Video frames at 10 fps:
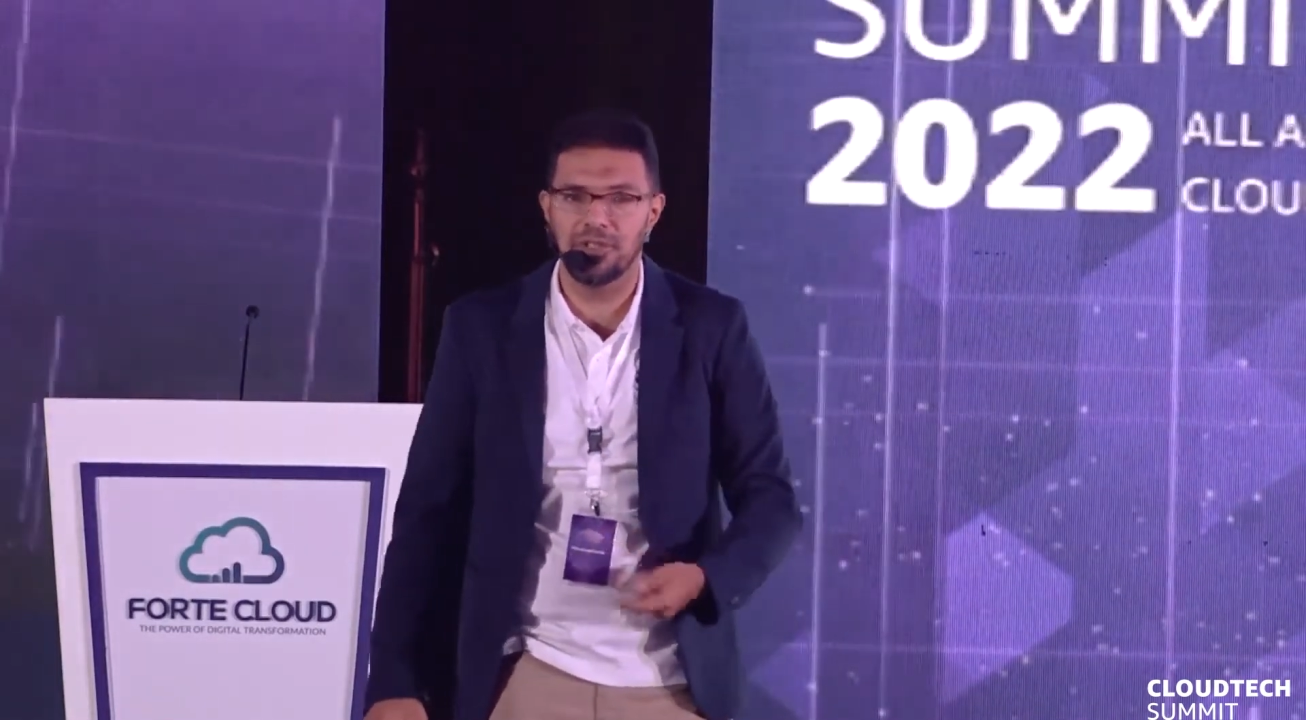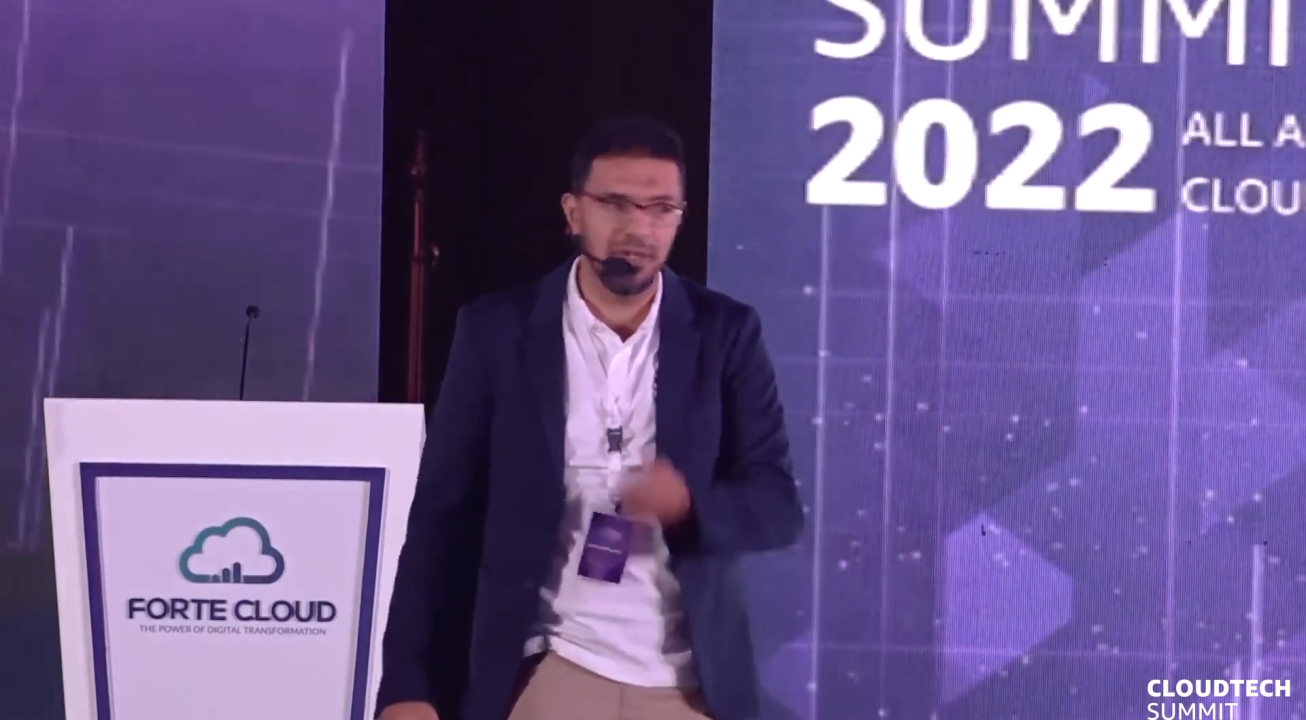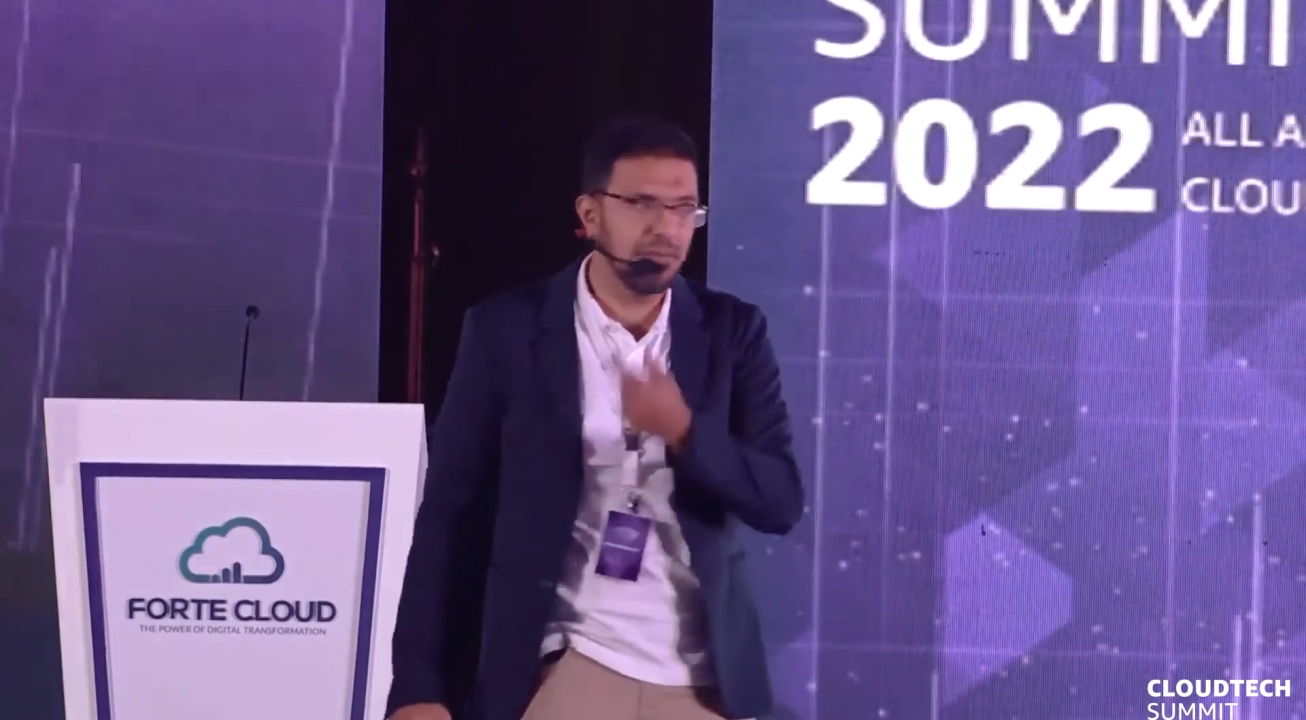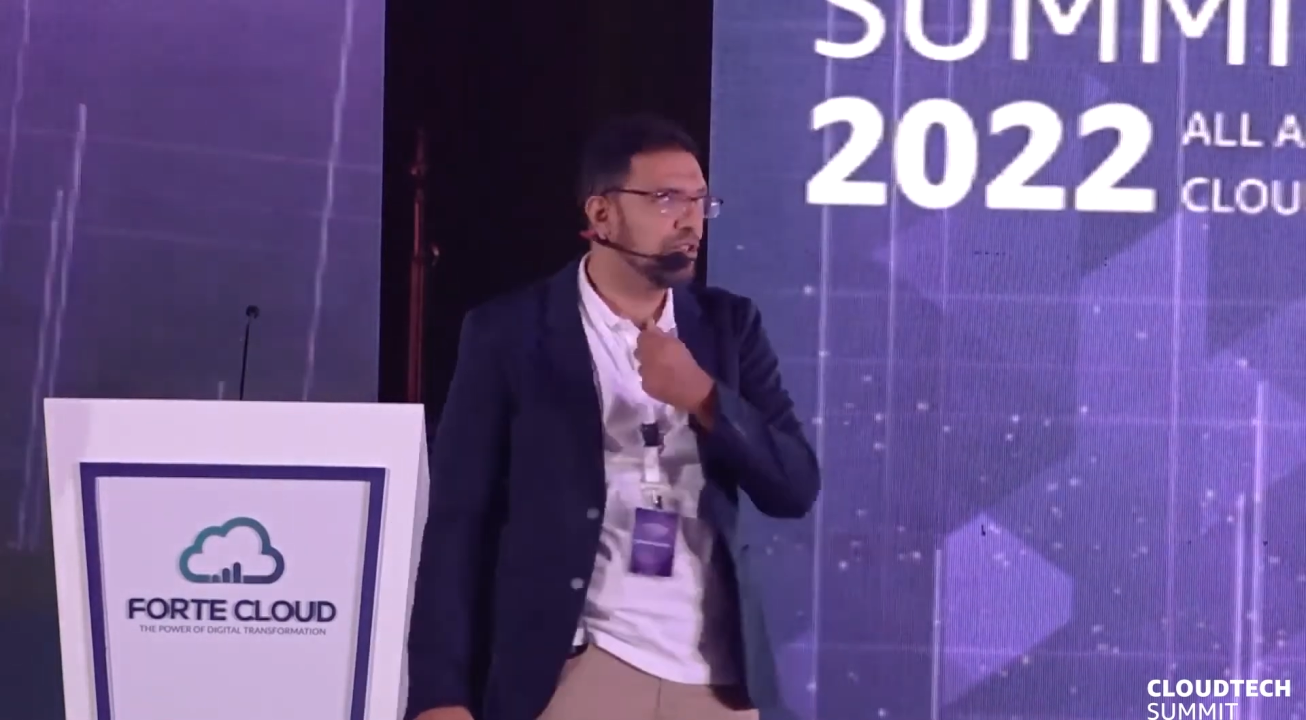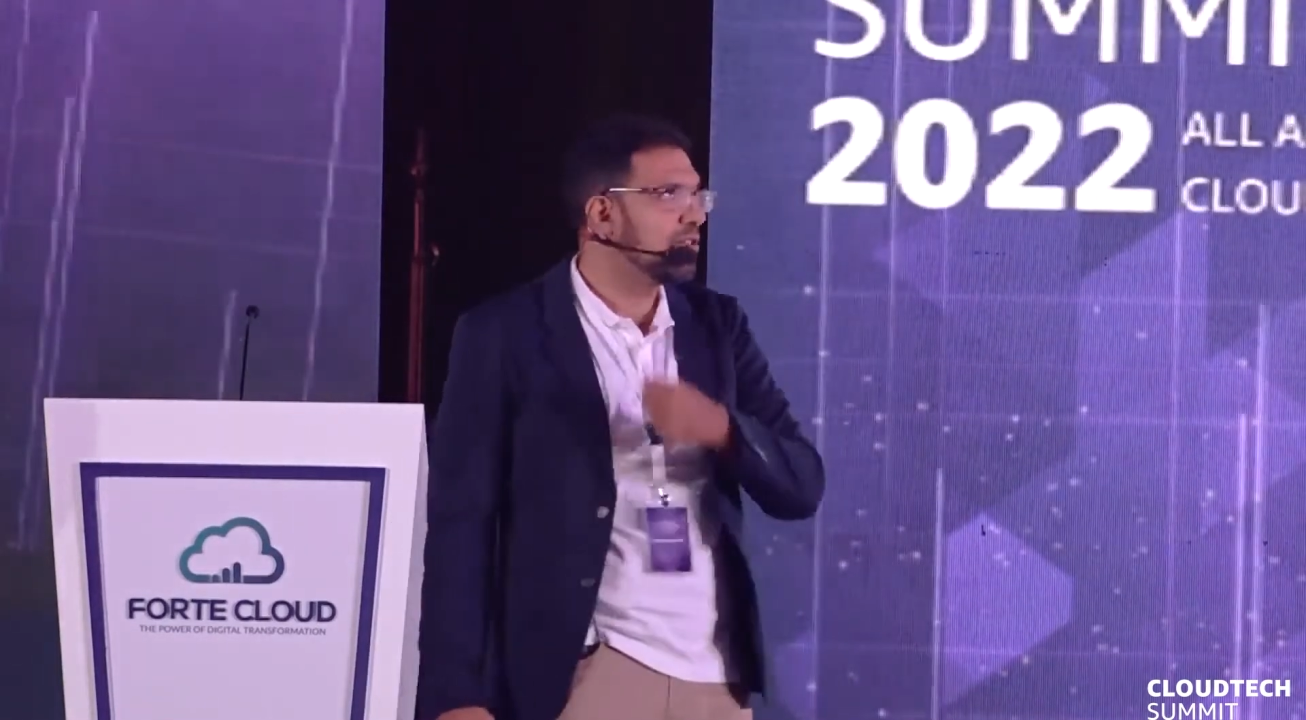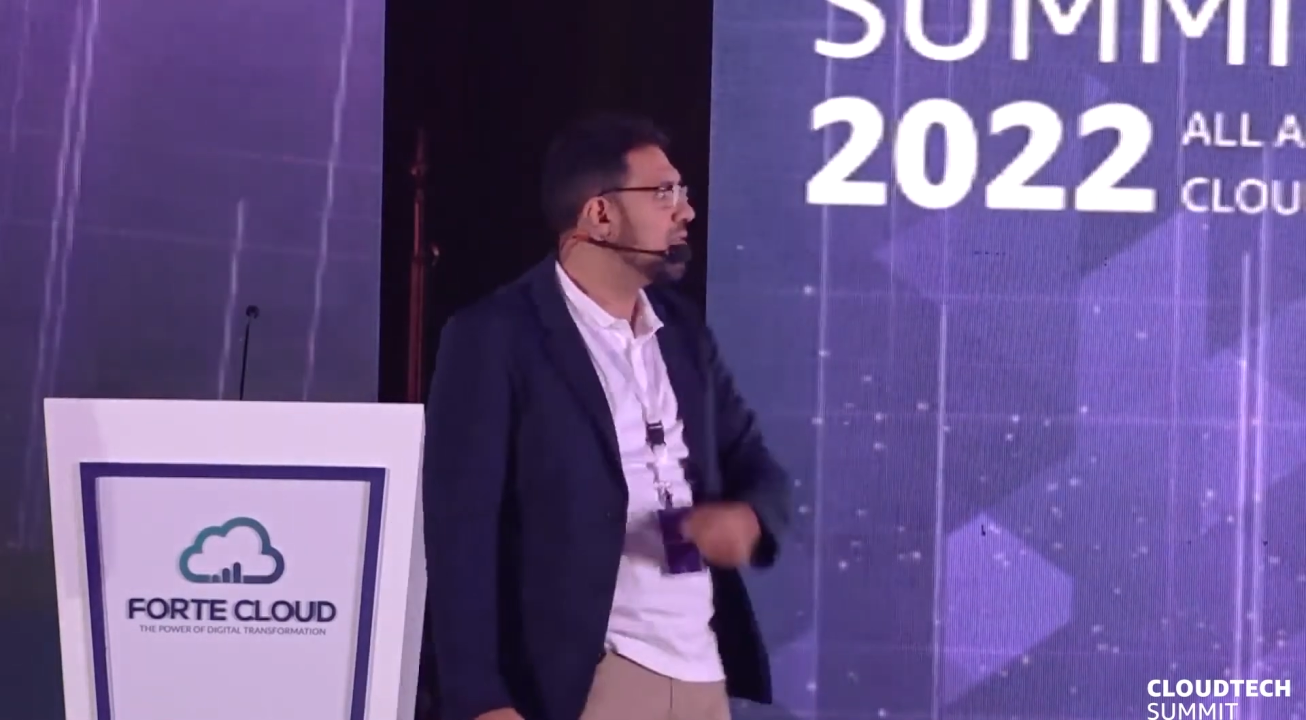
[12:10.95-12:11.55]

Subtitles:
So let me show